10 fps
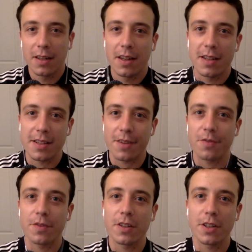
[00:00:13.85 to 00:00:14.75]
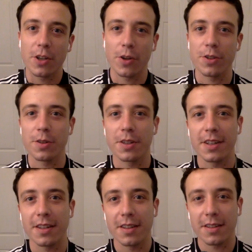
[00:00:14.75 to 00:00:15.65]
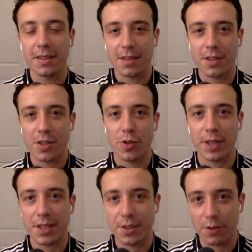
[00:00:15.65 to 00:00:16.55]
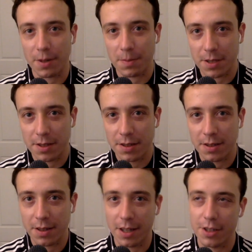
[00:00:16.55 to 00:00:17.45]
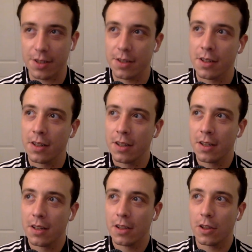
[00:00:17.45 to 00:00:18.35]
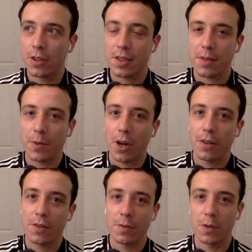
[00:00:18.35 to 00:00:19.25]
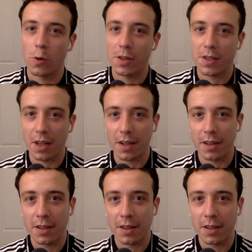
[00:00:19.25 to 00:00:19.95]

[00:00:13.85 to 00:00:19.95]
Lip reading: instead of going to a strict script, I just looked at some cards from the core set